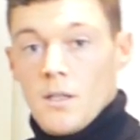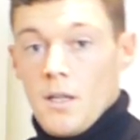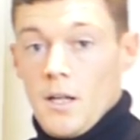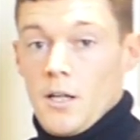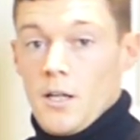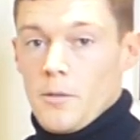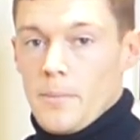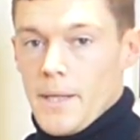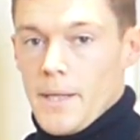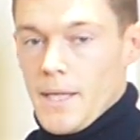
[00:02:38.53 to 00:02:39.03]
a
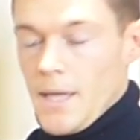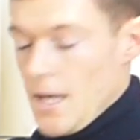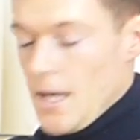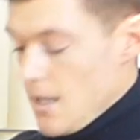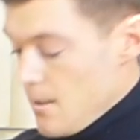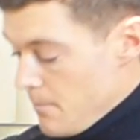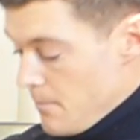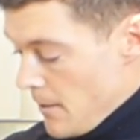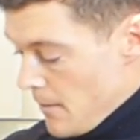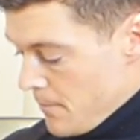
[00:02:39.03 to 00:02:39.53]
little bit of
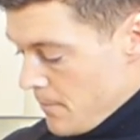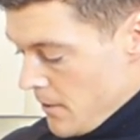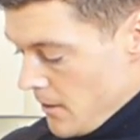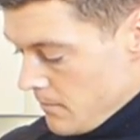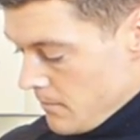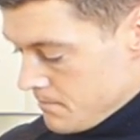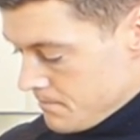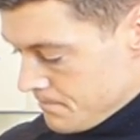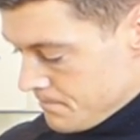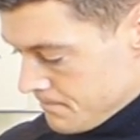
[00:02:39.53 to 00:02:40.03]
cayenne
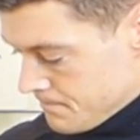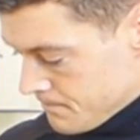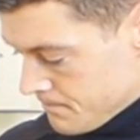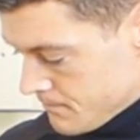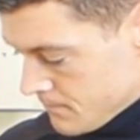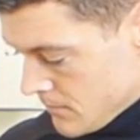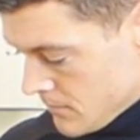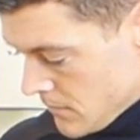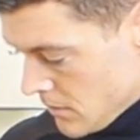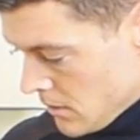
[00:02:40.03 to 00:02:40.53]
pepper
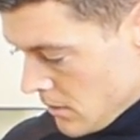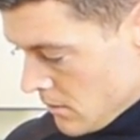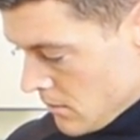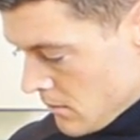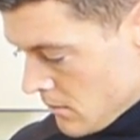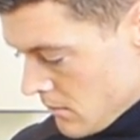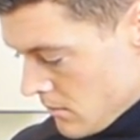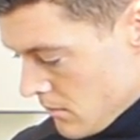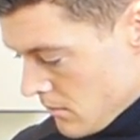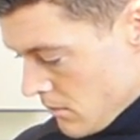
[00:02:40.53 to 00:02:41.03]

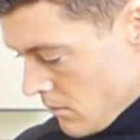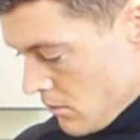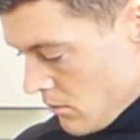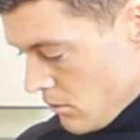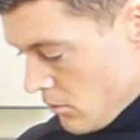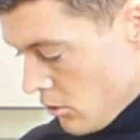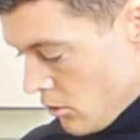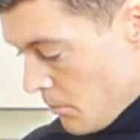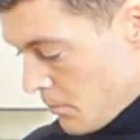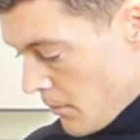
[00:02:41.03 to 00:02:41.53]

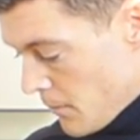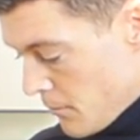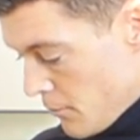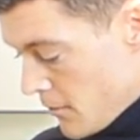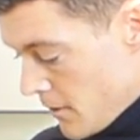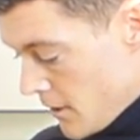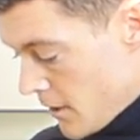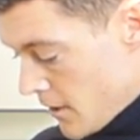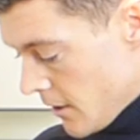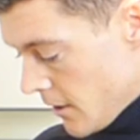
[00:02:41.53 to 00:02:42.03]
or
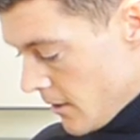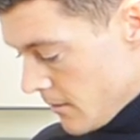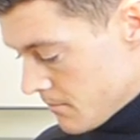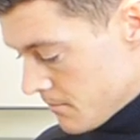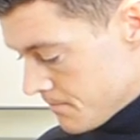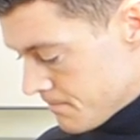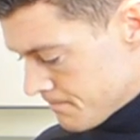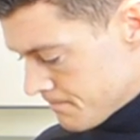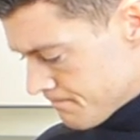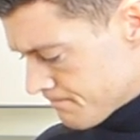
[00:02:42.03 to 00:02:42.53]

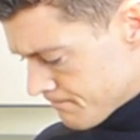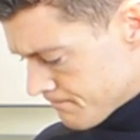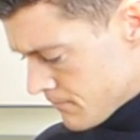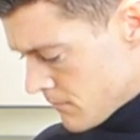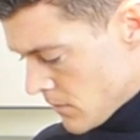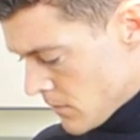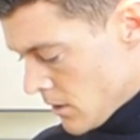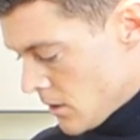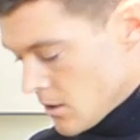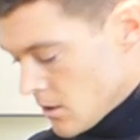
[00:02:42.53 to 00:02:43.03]
paprika,
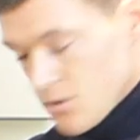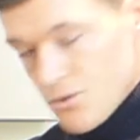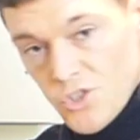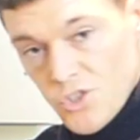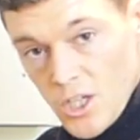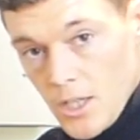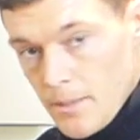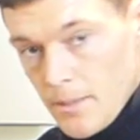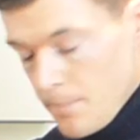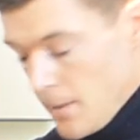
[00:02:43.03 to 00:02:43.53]

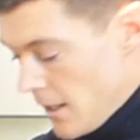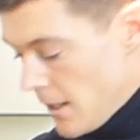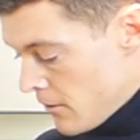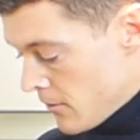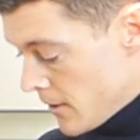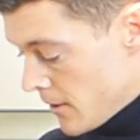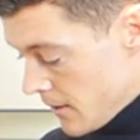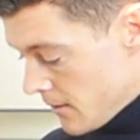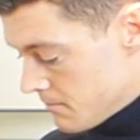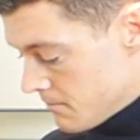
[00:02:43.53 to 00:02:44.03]
chili
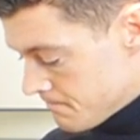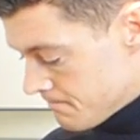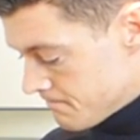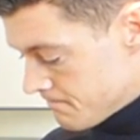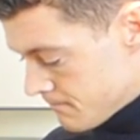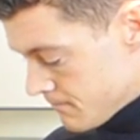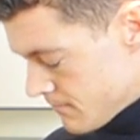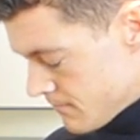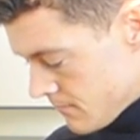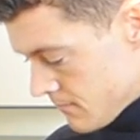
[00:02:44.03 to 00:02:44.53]
powder,
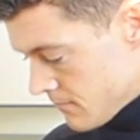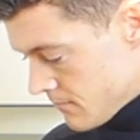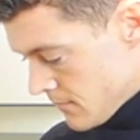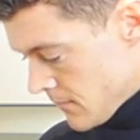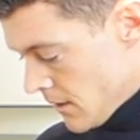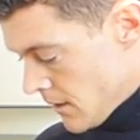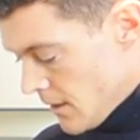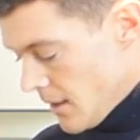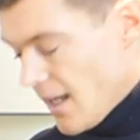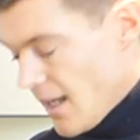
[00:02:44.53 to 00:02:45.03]

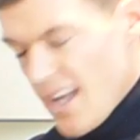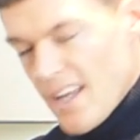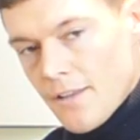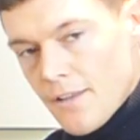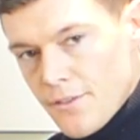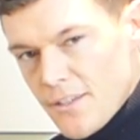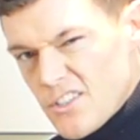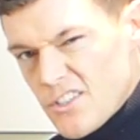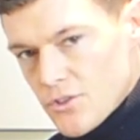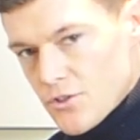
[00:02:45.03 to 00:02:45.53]

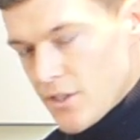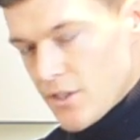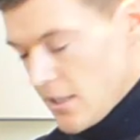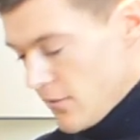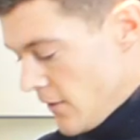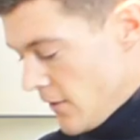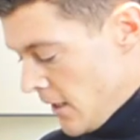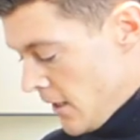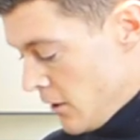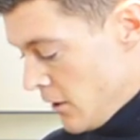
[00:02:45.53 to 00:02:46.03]
anything just to
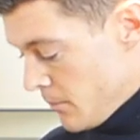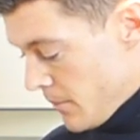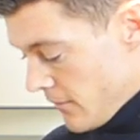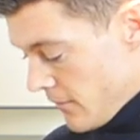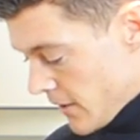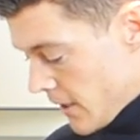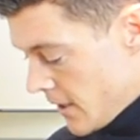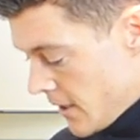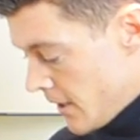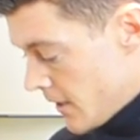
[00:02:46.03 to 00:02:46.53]
give it a little bit
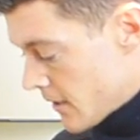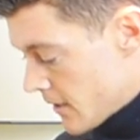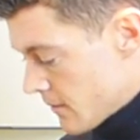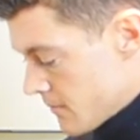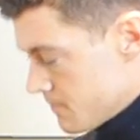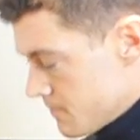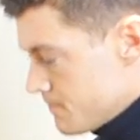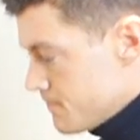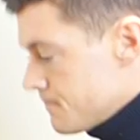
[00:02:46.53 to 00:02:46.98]
of a kick.